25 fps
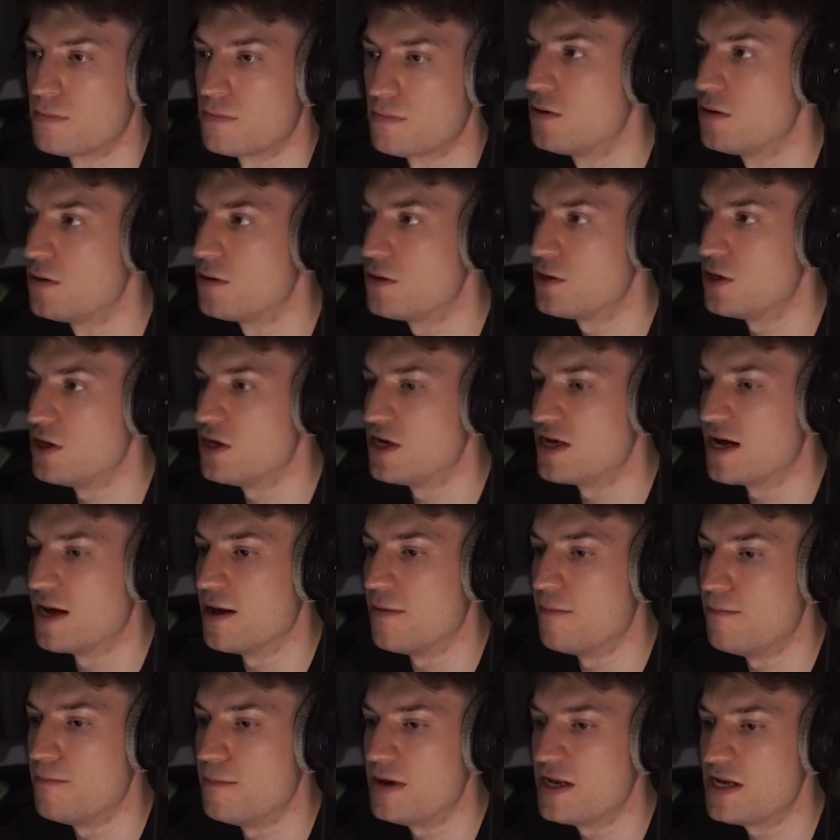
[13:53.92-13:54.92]
So you
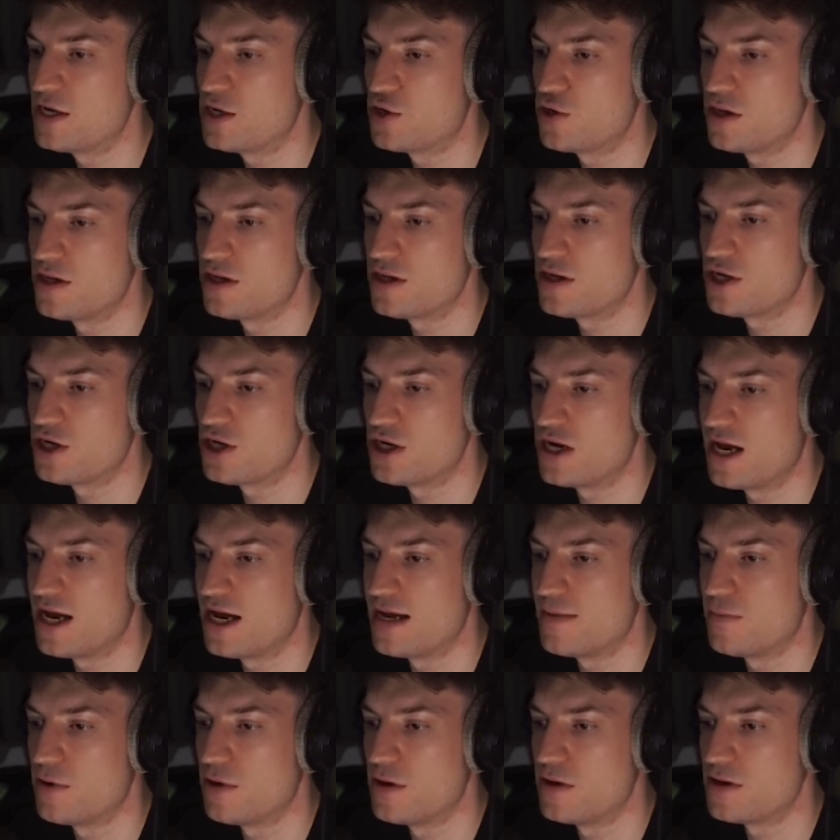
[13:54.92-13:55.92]
get mini transition
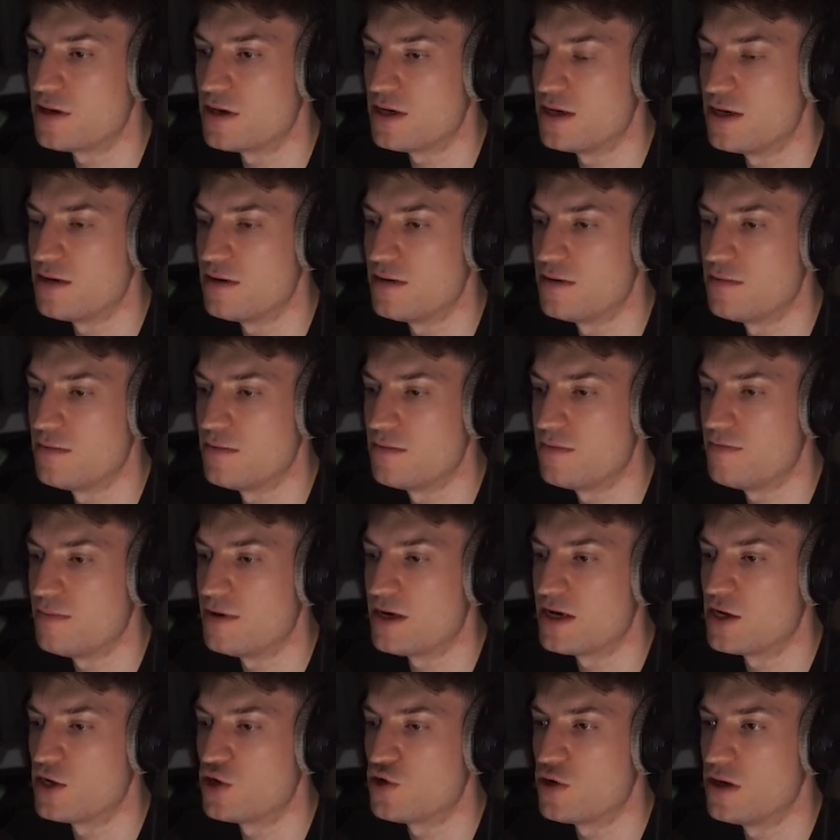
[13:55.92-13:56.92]
8 bars in,
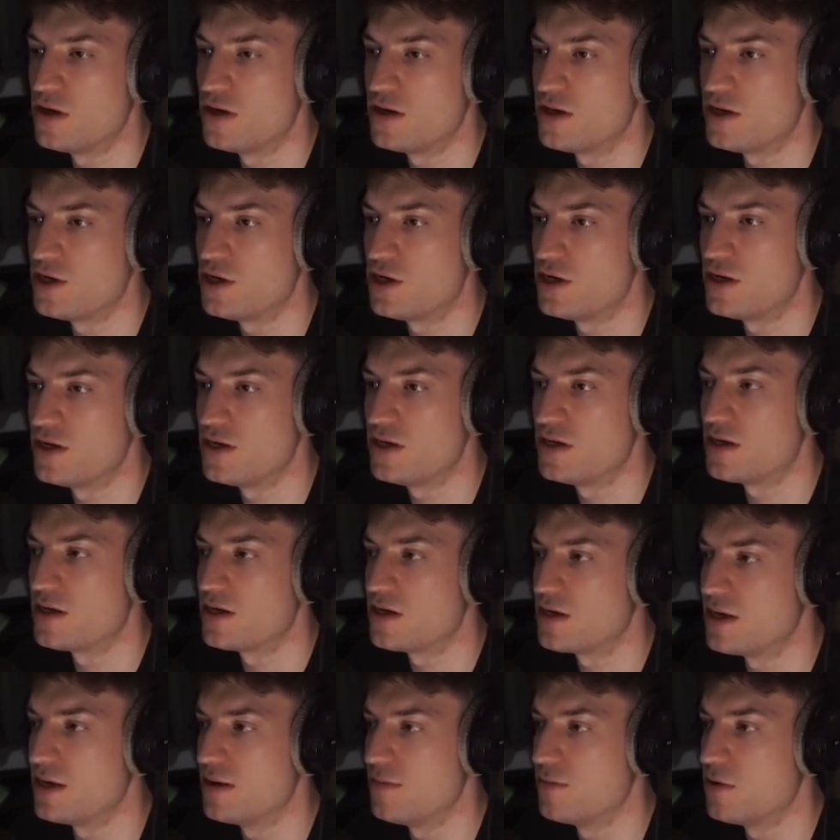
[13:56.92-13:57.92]
bigger transition
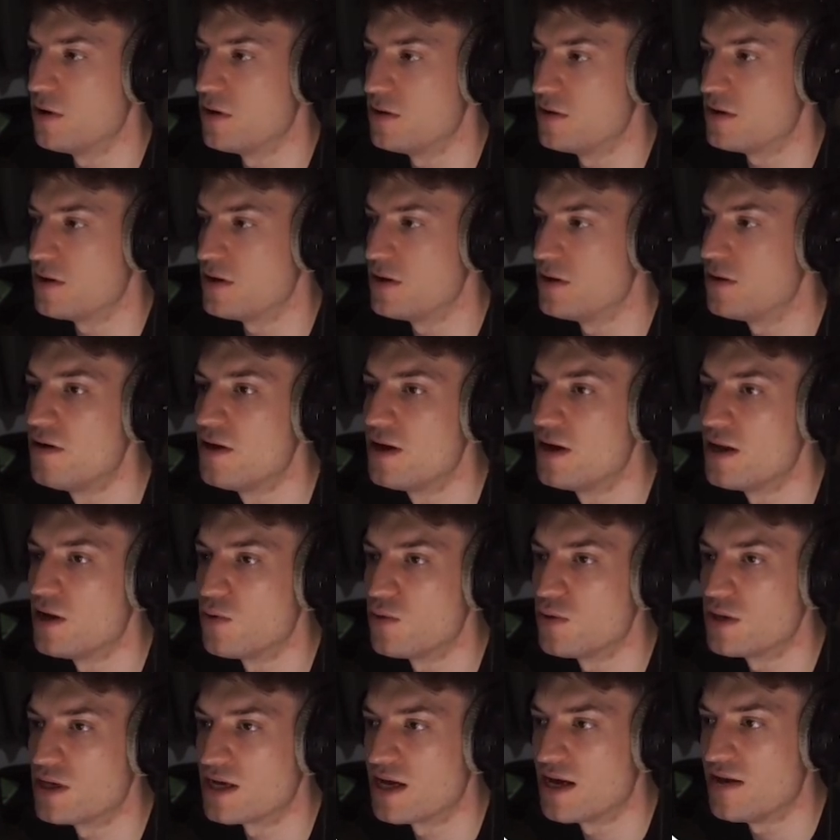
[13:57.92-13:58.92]
16 bars in, and
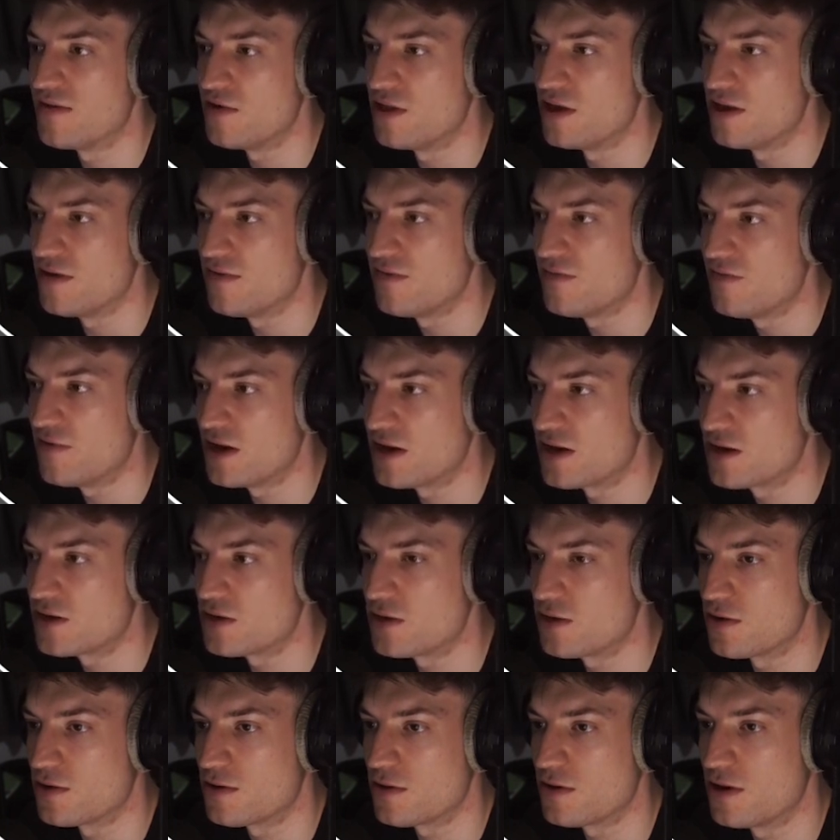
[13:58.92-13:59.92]
altogether the
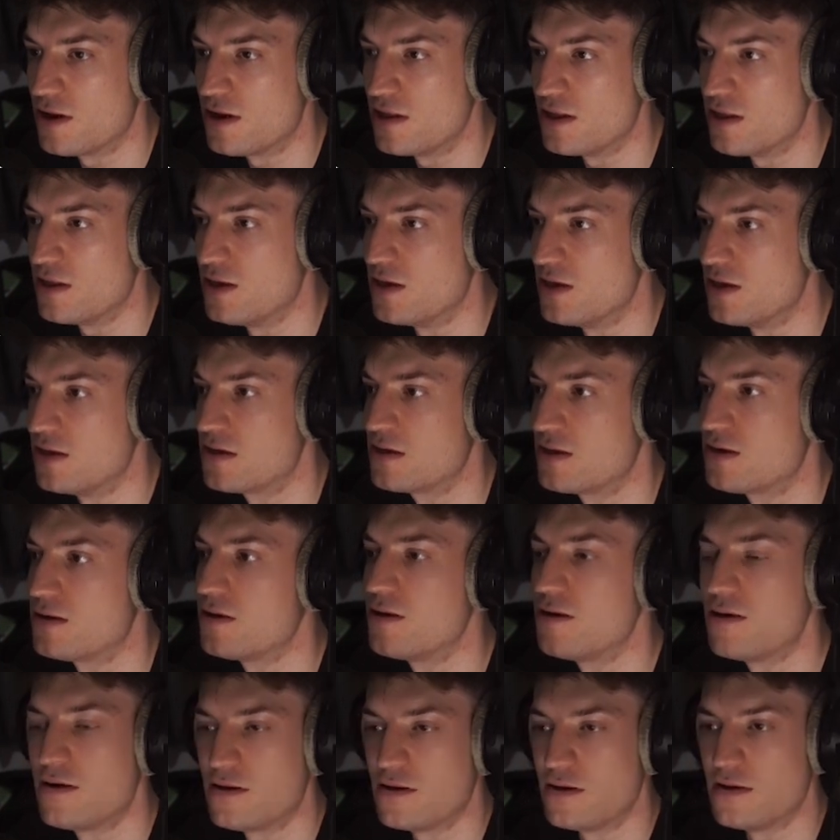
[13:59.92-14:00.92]
effects look like this.
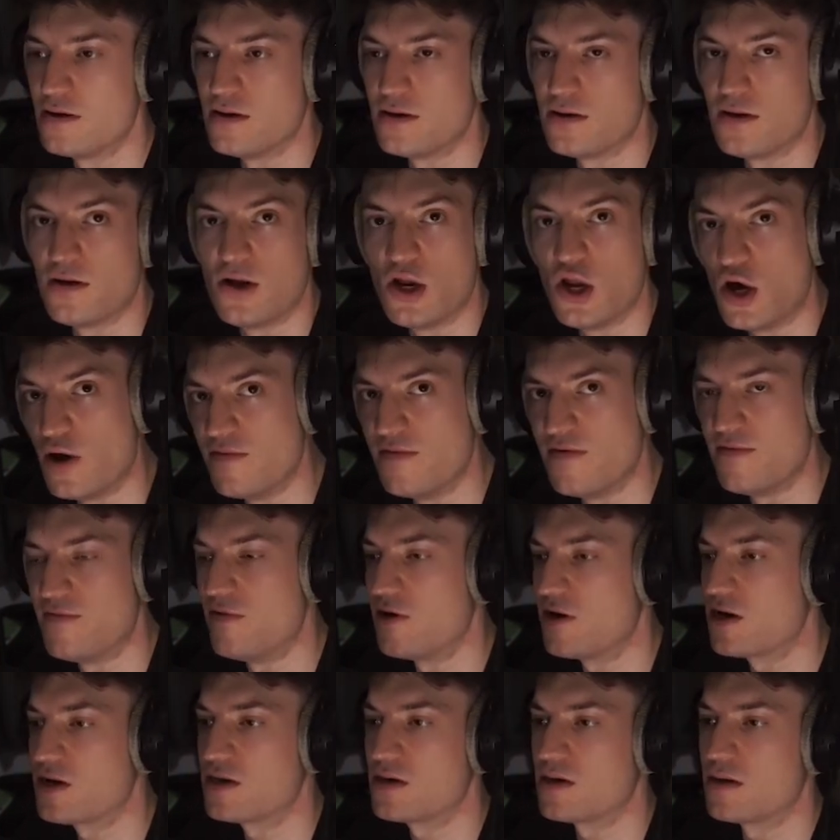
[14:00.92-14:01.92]
So there's a lot of
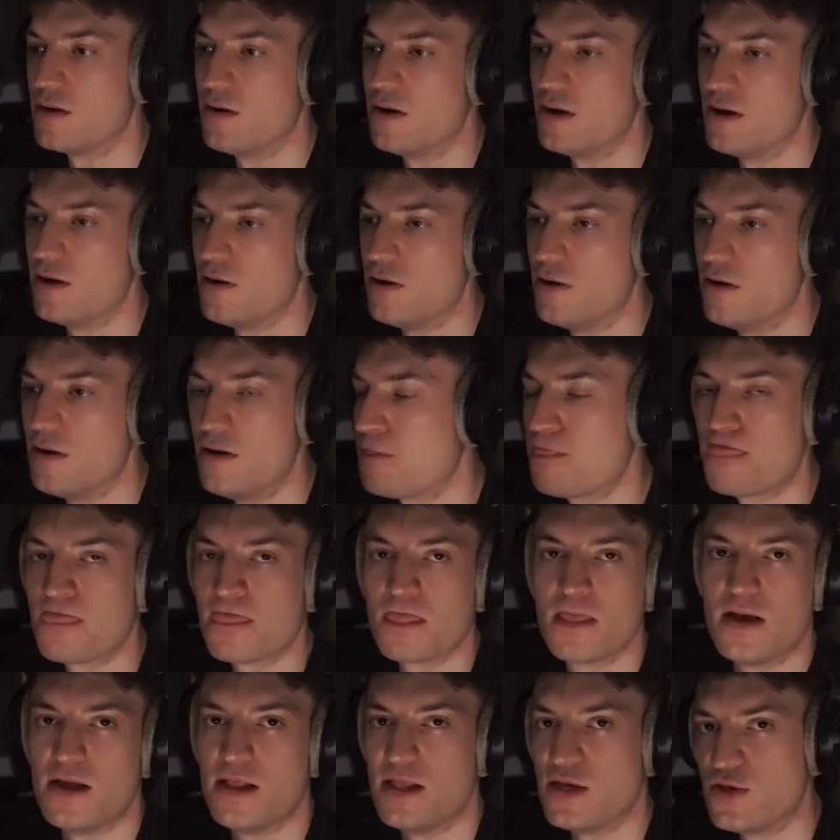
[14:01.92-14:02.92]
effects going on,
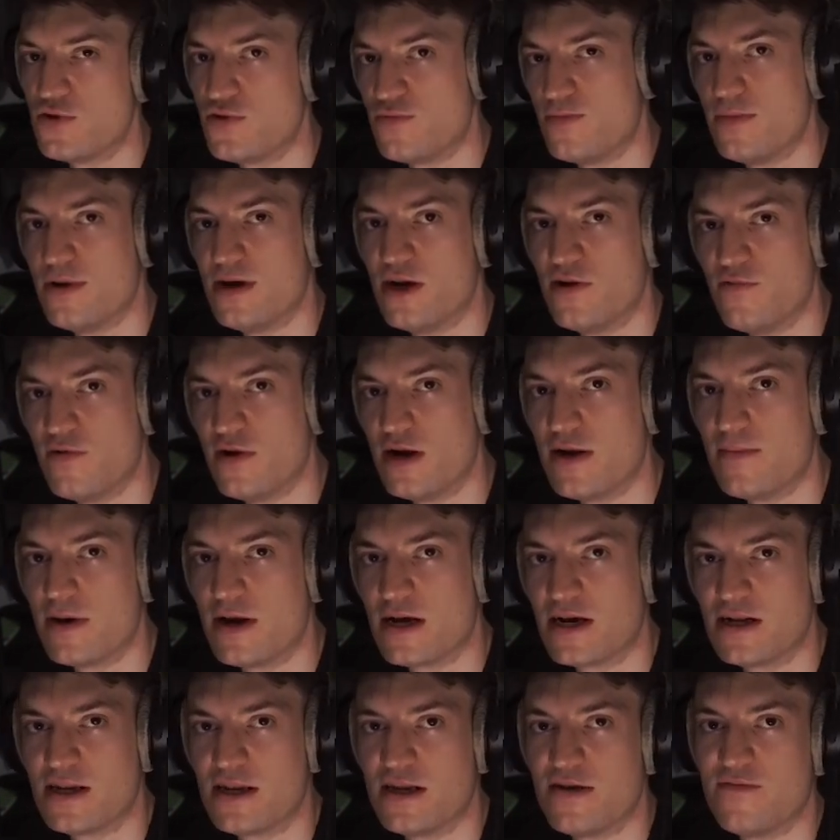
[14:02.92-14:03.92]
and this would really
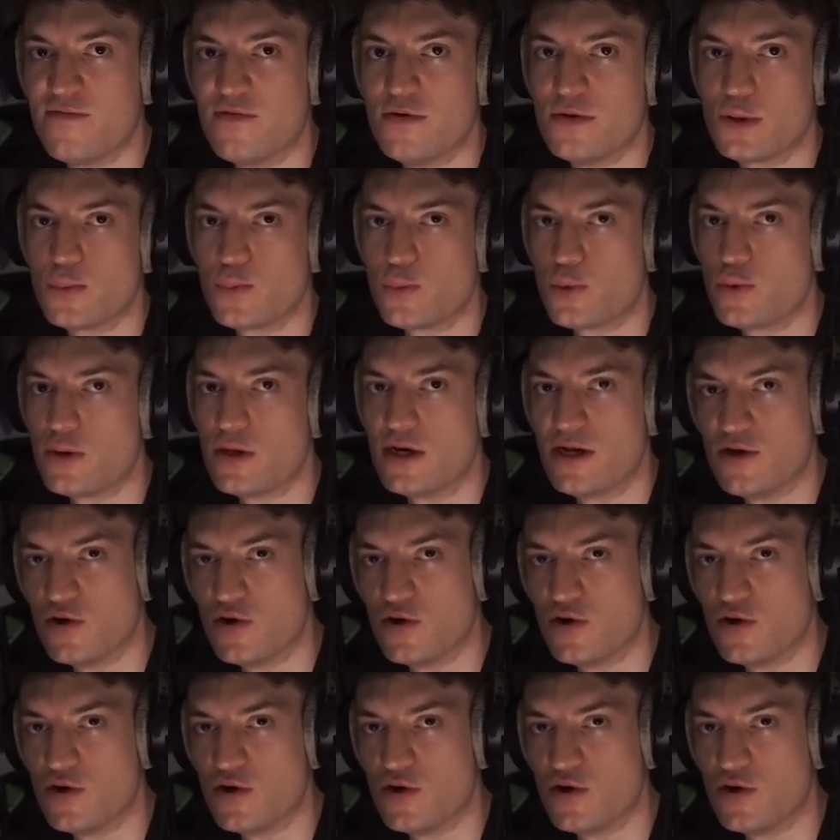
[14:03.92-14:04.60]
make a difference between your